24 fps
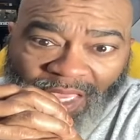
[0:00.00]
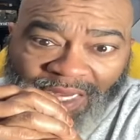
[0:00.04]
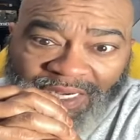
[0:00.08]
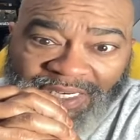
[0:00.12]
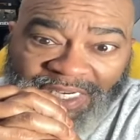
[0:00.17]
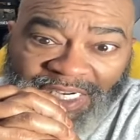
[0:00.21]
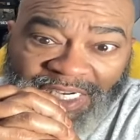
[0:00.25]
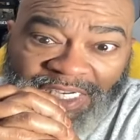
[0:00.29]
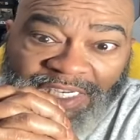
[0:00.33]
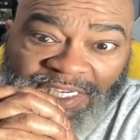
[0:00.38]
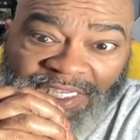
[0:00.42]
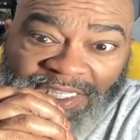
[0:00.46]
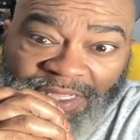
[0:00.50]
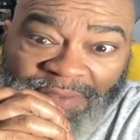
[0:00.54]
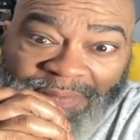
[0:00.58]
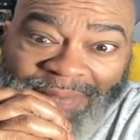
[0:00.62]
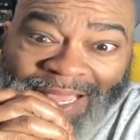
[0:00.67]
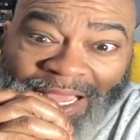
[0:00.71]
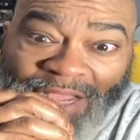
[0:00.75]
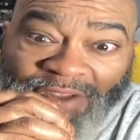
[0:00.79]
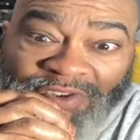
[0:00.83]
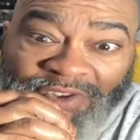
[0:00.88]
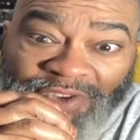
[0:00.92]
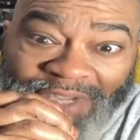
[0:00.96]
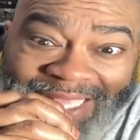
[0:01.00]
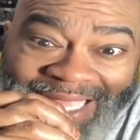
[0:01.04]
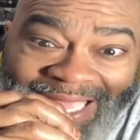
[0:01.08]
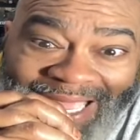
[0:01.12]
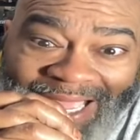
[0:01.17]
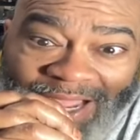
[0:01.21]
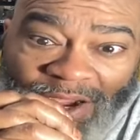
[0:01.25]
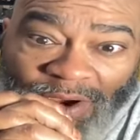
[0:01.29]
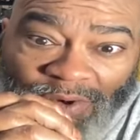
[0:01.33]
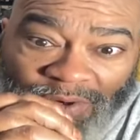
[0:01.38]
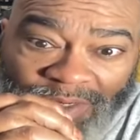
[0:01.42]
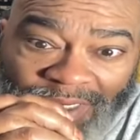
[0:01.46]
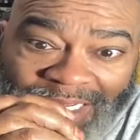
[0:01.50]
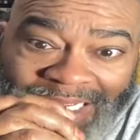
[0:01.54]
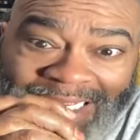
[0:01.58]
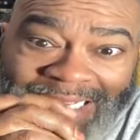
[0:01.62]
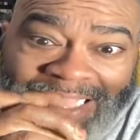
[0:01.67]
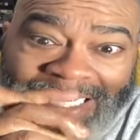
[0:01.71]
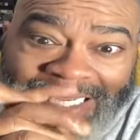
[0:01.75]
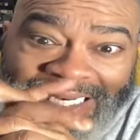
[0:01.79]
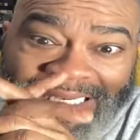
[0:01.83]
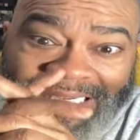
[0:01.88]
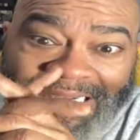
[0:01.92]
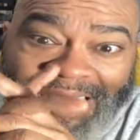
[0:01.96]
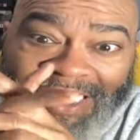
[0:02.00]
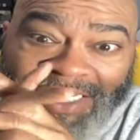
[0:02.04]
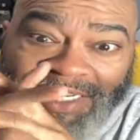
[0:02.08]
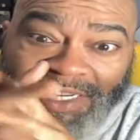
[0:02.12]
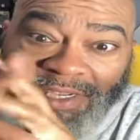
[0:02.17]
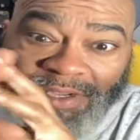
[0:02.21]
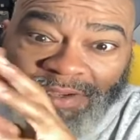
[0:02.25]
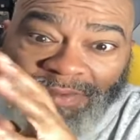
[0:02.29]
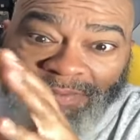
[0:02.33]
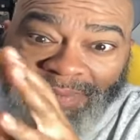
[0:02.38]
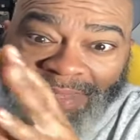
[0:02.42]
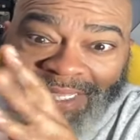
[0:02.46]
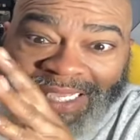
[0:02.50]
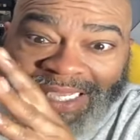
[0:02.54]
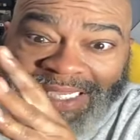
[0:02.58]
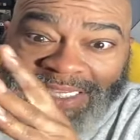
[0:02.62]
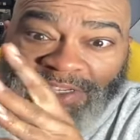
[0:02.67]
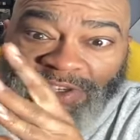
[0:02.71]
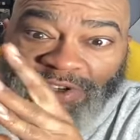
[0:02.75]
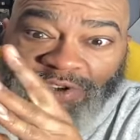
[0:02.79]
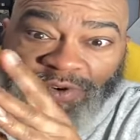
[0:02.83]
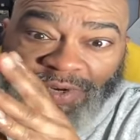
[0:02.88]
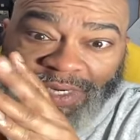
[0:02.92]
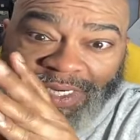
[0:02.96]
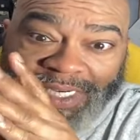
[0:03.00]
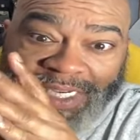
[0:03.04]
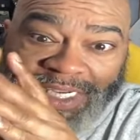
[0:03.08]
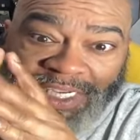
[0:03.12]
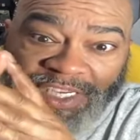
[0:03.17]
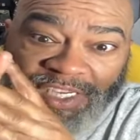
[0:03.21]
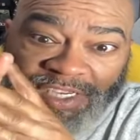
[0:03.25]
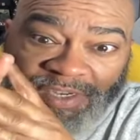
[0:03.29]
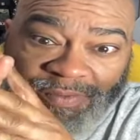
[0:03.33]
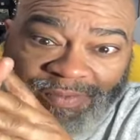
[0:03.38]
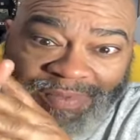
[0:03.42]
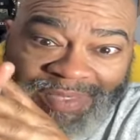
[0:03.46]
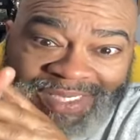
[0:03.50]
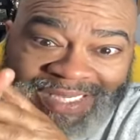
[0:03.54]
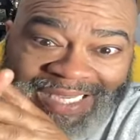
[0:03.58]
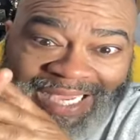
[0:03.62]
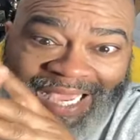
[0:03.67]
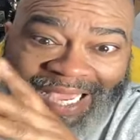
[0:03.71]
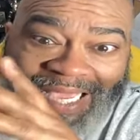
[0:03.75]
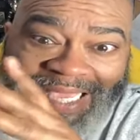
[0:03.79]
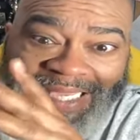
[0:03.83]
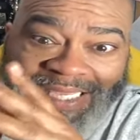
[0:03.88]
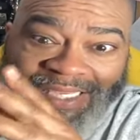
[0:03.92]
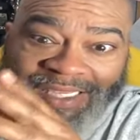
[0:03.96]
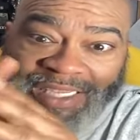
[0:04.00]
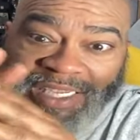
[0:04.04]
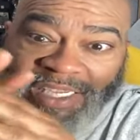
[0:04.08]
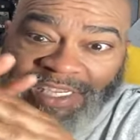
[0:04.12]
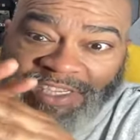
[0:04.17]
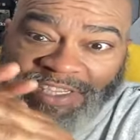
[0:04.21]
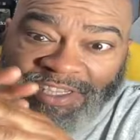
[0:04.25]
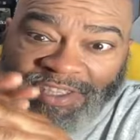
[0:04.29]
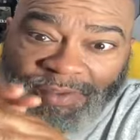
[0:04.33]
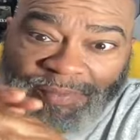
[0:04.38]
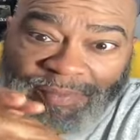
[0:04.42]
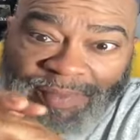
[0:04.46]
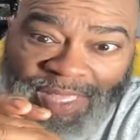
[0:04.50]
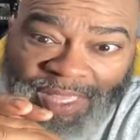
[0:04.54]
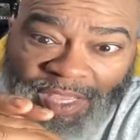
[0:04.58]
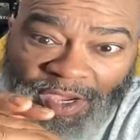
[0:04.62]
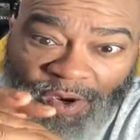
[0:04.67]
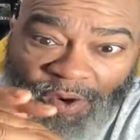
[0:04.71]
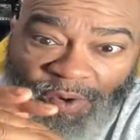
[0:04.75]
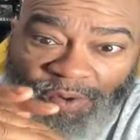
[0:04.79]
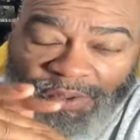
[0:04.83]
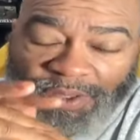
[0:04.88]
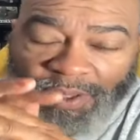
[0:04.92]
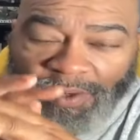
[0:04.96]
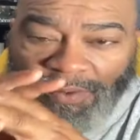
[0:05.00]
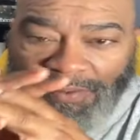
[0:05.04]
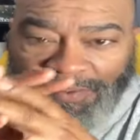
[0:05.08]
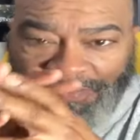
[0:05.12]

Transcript: teaching them how to count, teaching them history, teaching them science, teaching them health,